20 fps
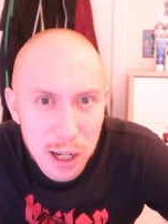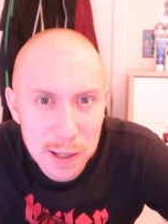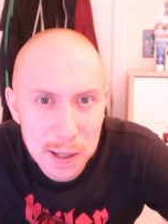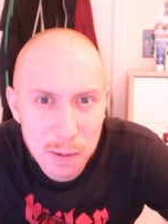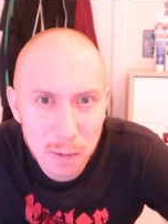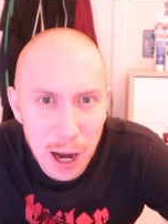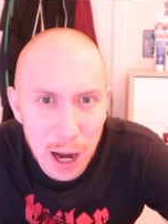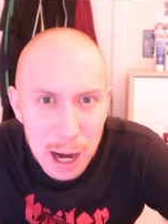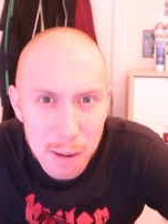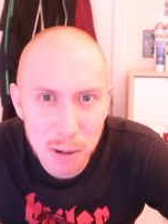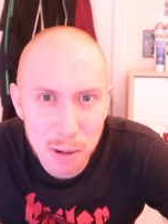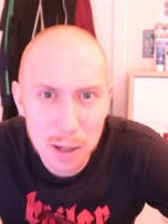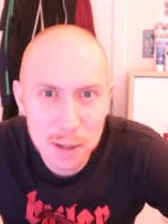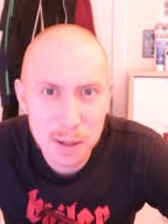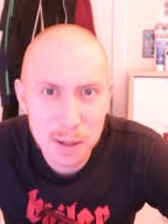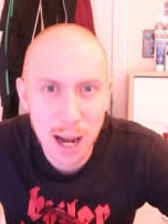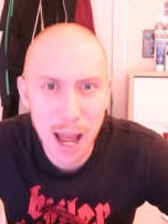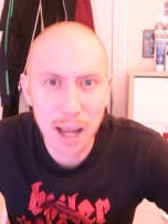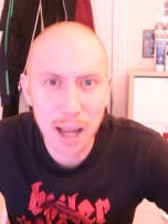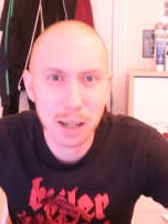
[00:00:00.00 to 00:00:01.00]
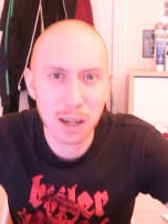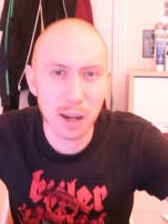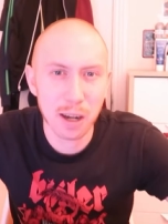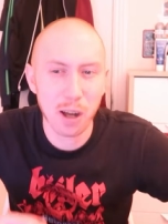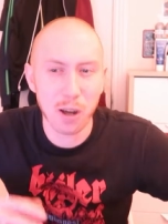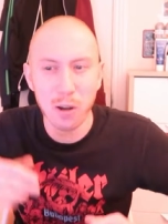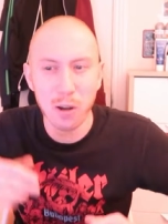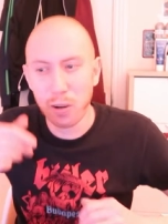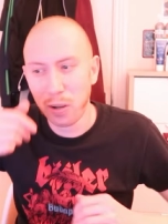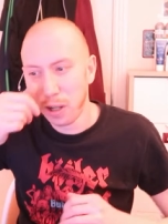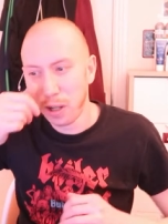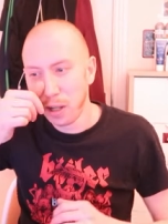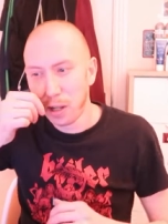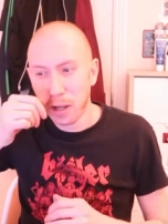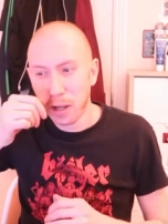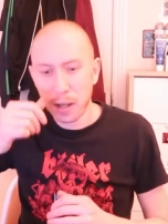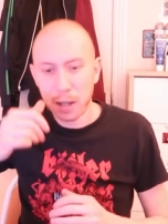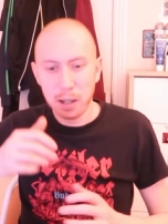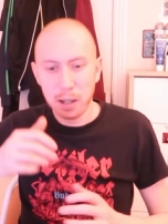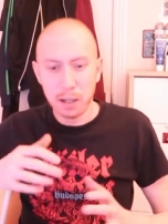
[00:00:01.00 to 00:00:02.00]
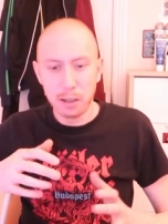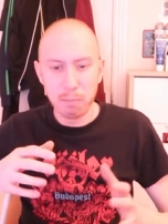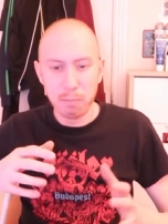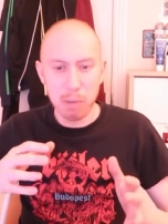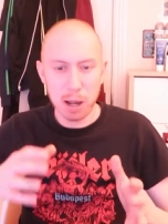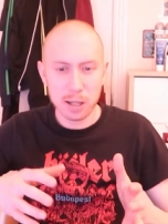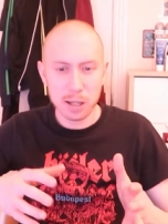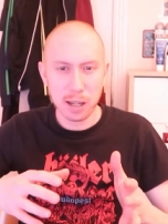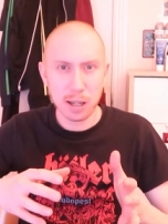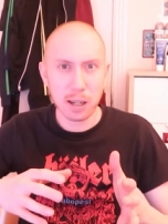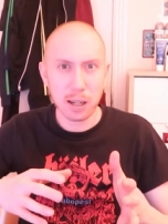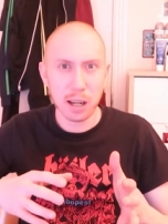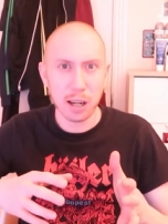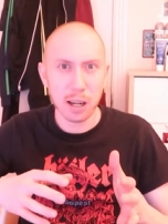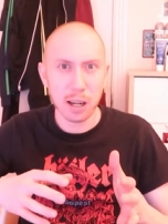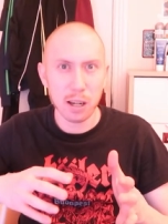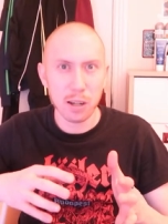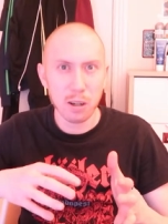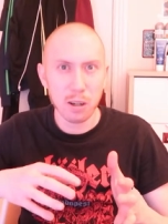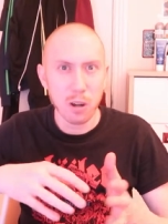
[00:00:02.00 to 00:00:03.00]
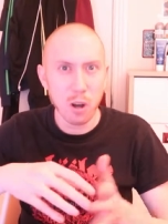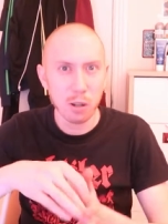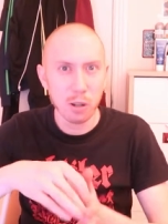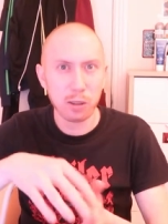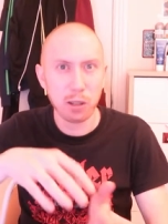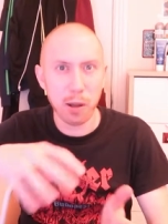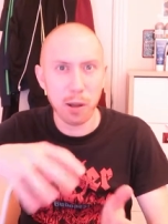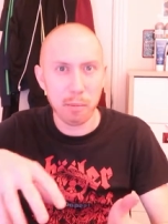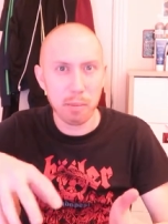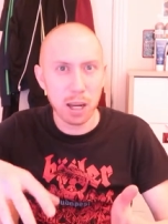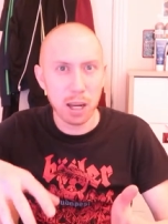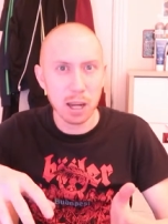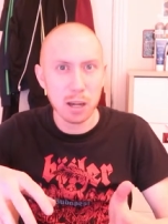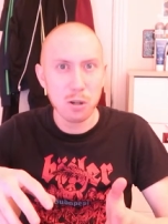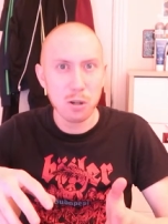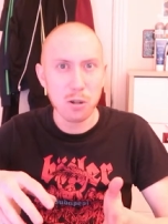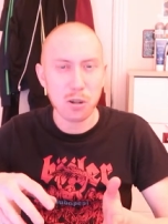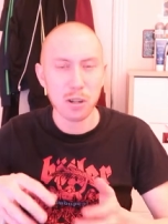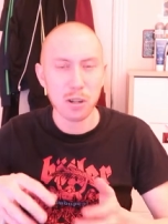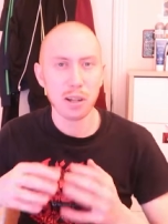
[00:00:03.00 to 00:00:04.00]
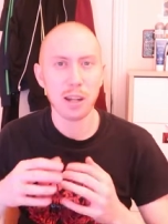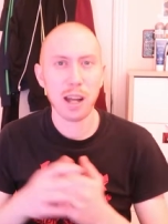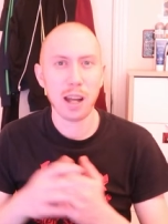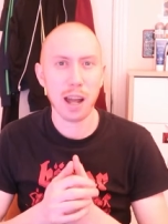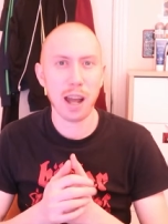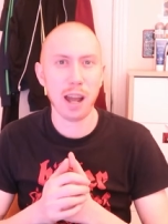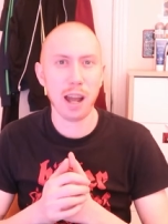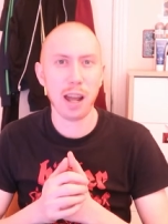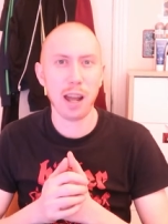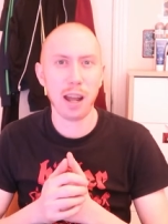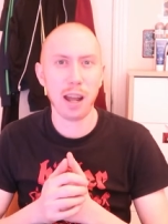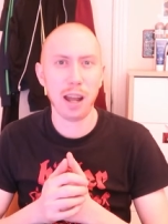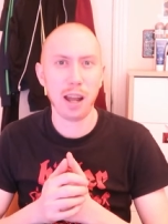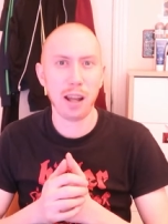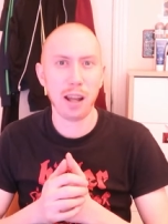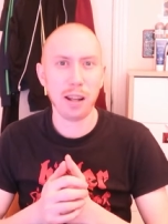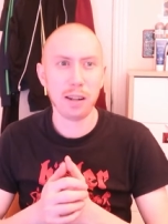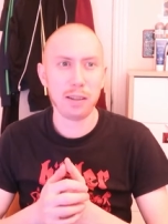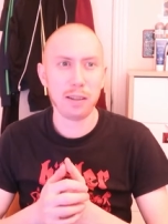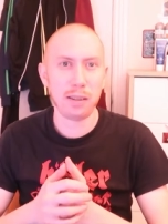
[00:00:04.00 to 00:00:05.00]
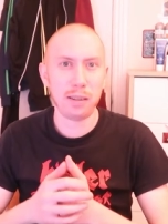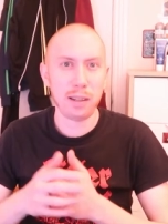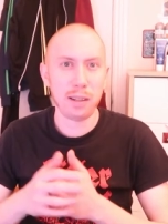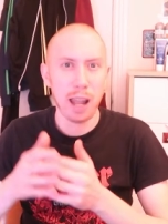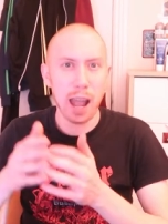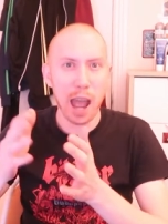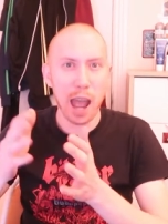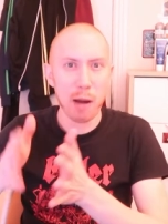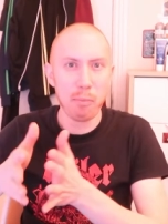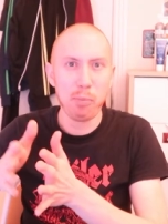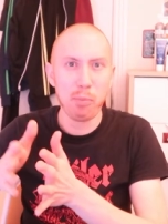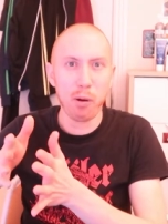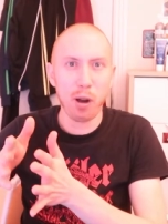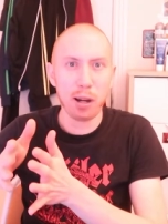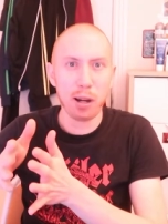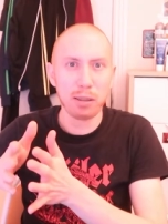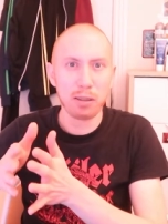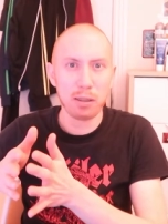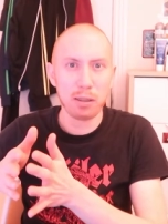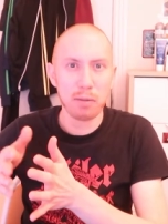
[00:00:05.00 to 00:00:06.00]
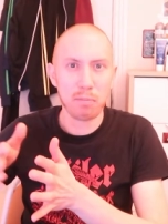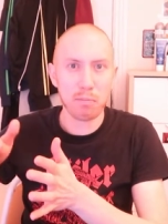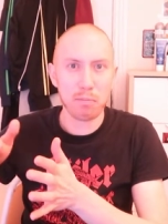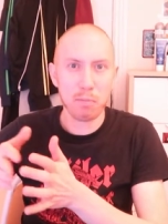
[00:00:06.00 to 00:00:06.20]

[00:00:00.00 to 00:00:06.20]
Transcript: It's famous, like, you know, basically you go to the beach and the airport